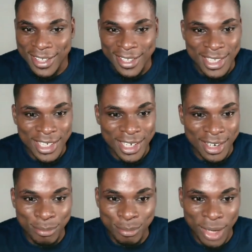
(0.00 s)

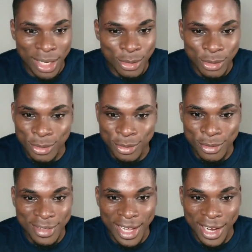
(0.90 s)
Balogu,
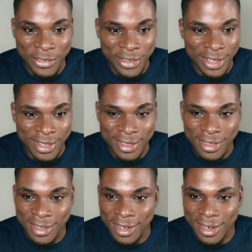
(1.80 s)
Eric,
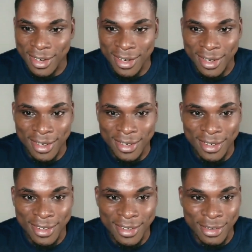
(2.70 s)

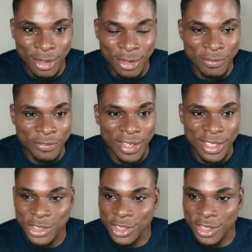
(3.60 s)
not
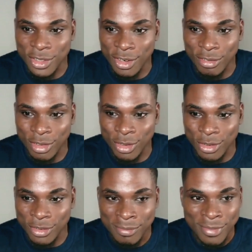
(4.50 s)
Felicia. None of you
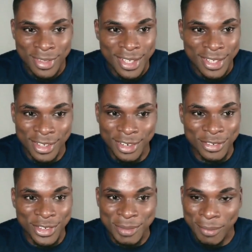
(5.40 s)

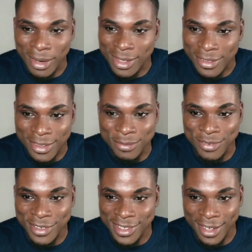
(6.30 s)
remember the theme for
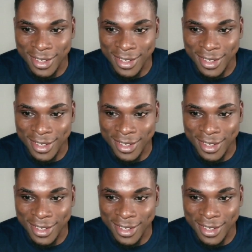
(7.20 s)
the year.